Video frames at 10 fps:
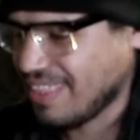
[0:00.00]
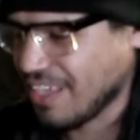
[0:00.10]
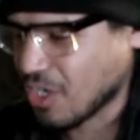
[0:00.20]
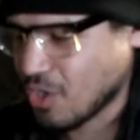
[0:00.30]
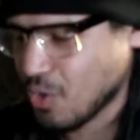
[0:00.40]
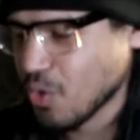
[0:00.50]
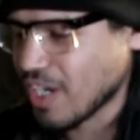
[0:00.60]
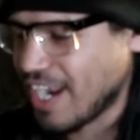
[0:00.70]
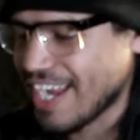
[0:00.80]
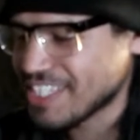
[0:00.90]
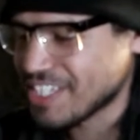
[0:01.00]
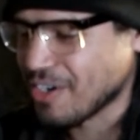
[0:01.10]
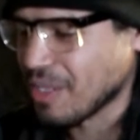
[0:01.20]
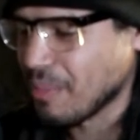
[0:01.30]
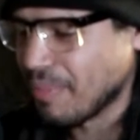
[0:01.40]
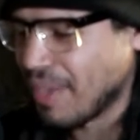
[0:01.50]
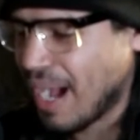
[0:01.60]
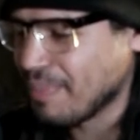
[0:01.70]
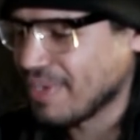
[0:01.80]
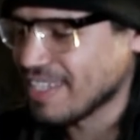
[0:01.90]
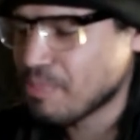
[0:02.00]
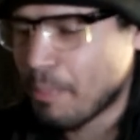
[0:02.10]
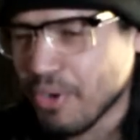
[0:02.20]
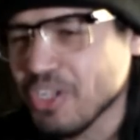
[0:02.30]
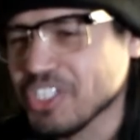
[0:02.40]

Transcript: the cucaracha or la bamba. It's